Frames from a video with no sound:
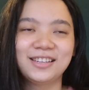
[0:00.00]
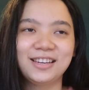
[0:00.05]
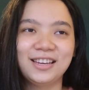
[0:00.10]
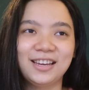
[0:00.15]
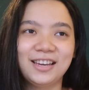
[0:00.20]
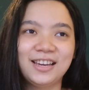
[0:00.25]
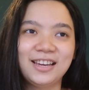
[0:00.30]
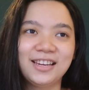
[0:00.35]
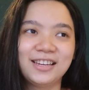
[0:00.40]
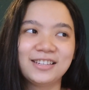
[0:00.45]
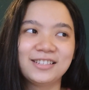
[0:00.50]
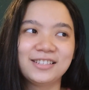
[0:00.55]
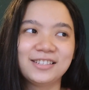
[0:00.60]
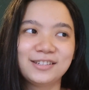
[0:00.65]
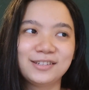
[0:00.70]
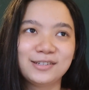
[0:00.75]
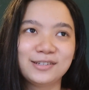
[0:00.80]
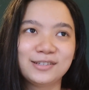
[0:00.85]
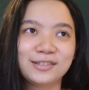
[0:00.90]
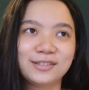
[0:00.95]

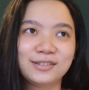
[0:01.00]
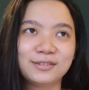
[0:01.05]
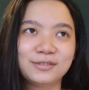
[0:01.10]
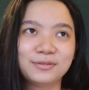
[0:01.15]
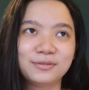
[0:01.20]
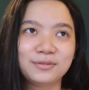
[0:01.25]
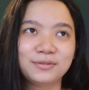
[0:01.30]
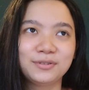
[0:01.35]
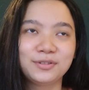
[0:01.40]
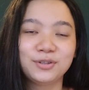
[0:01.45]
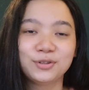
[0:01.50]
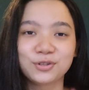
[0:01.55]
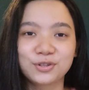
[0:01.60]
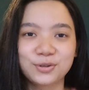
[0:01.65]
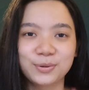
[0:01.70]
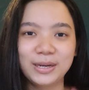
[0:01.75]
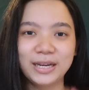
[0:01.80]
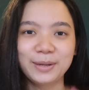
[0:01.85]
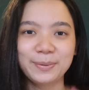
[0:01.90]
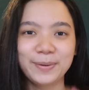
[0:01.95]
and uh,
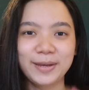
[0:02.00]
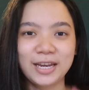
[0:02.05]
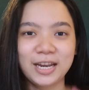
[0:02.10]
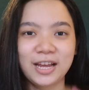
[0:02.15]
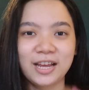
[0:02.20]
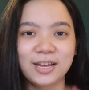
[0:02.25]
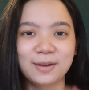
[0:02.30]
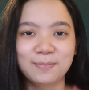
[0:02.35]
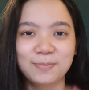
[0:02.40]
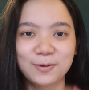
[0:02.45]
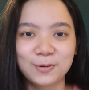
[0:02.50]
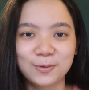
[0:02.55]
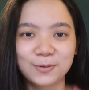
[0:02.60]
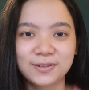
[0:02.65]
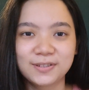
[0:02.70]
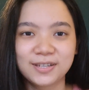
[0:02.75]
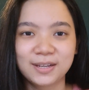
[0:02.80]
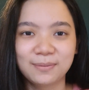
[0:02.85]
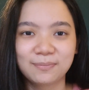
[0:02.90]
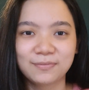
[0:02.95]
usually when I
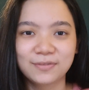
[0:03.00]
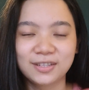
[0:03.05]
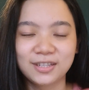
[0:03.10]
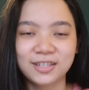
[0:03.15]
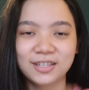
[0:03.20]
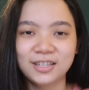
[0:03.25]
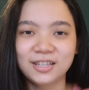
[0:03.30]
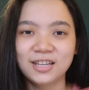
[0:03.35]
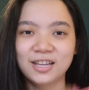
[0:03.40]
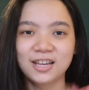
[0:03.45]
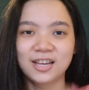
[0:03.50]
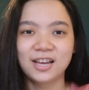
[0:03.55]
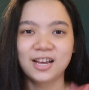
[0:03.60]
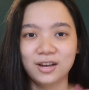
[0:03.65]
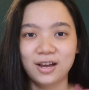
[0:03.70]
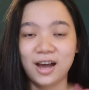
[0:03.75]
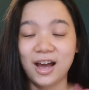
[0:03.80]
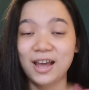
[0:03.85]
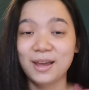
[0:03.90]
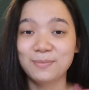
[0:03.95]
upload something
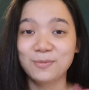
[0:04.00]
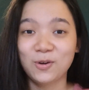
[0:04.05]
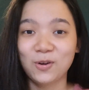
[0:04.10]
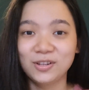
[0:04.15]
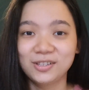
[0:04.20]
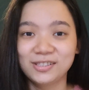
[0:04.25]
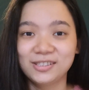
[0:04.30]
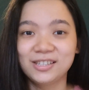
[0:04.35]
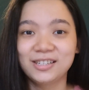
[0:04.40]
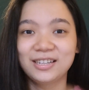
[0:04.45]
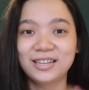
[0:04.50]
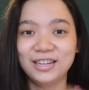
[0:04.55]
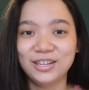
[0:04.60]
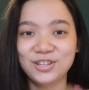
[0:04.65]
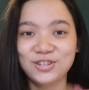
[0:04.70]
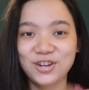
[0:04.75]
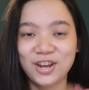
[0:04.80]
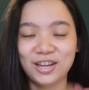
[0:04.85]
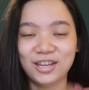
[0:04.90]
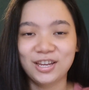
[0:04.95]
I am
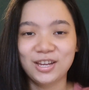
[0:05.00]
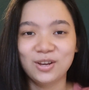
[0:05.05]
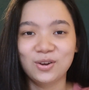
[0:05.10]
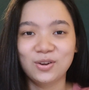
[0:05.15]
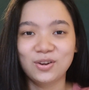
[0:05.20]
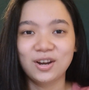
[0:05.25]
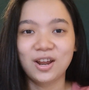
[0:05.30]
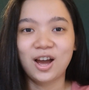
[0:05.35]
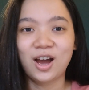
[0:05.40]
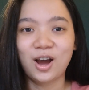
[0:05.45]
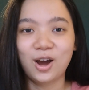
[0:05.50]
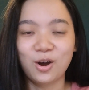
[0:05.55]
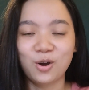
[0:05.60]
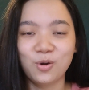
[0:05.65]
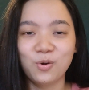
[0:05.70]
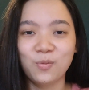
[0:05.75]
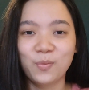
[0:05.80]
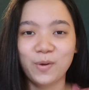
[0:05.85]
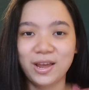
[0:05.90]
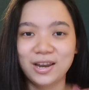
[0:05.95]
constantly checking on
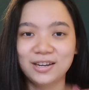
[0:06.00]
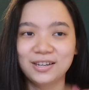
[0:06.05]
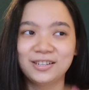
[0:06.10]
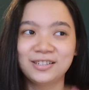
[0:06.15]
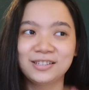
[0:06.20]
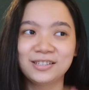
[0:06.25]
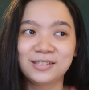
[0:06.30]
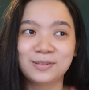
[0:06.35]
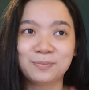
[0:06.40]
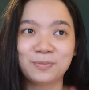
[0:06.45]
how well it is